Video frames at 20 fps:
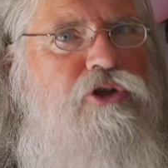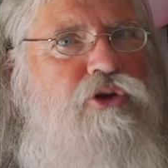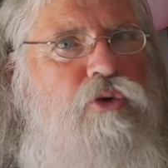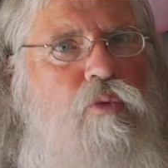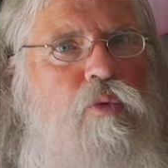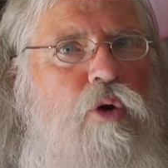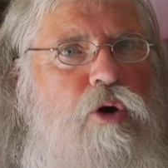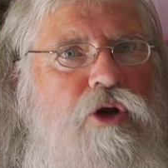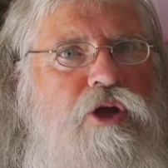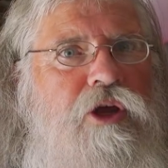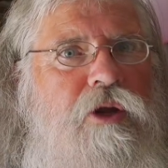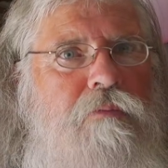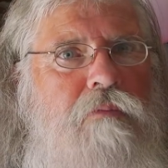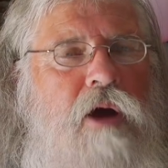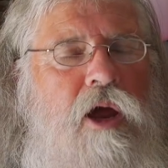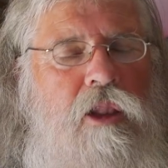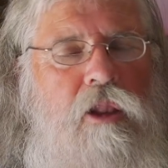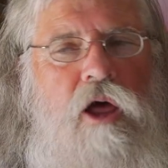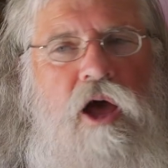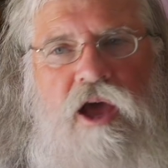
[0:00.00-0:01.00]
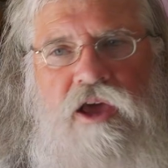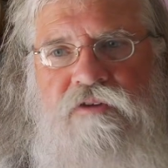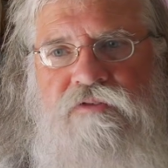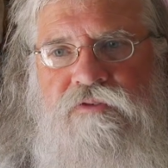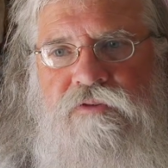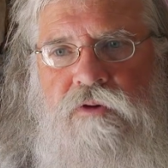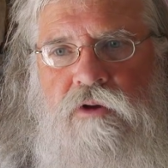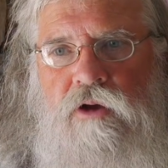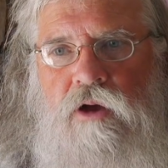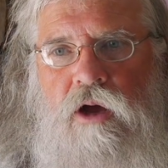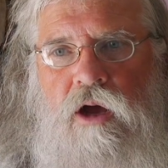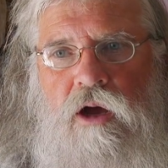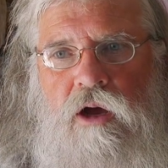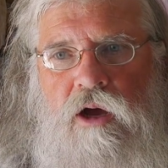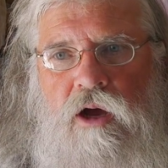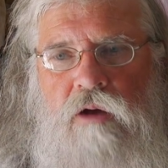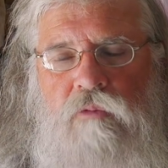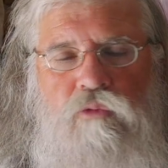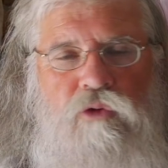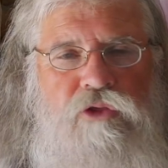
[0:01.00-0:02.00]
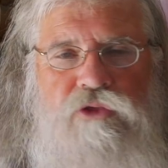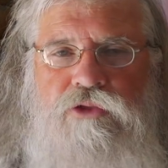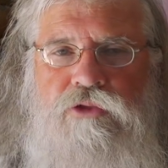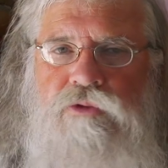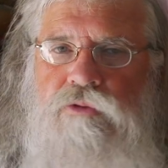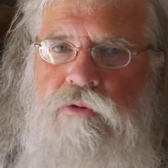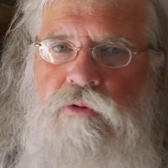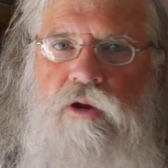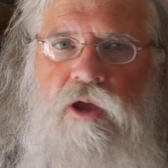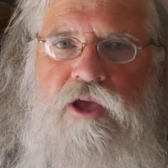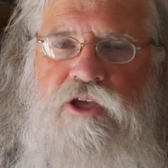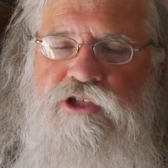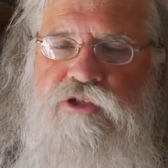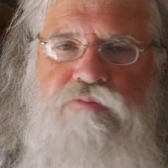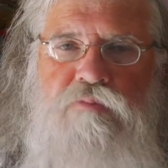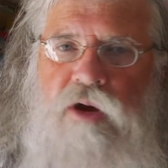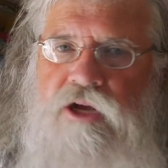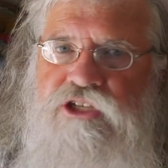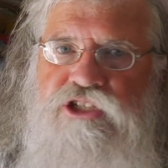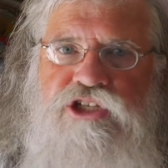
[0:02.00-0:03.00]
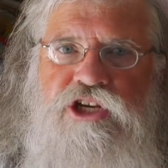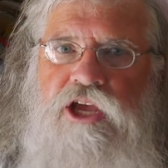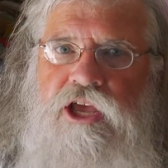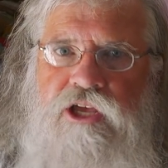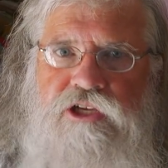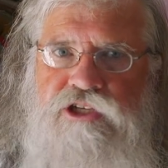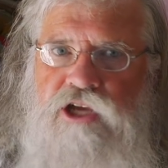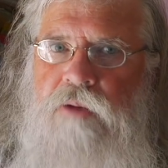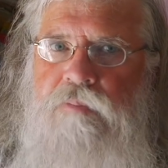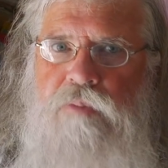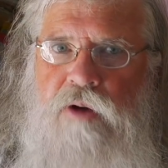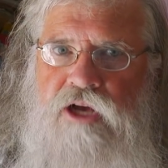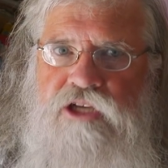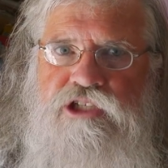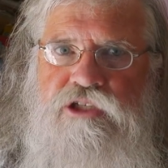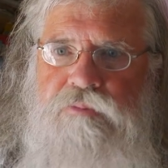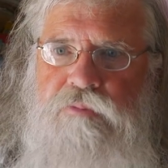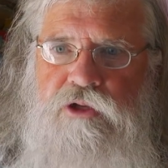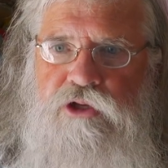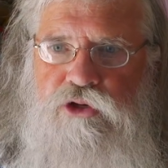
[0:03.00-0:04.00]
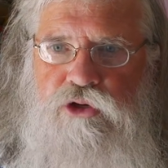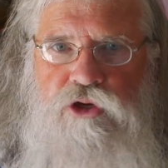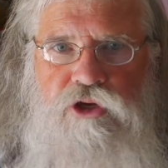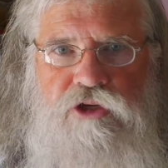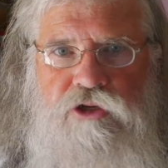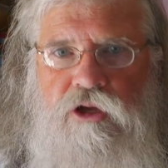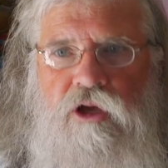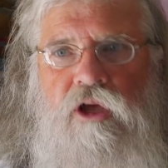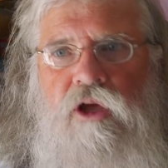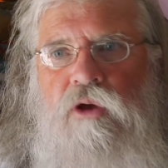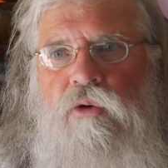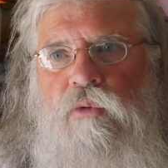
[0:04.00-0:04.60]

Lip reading: to work in my life with as much as I possibly could,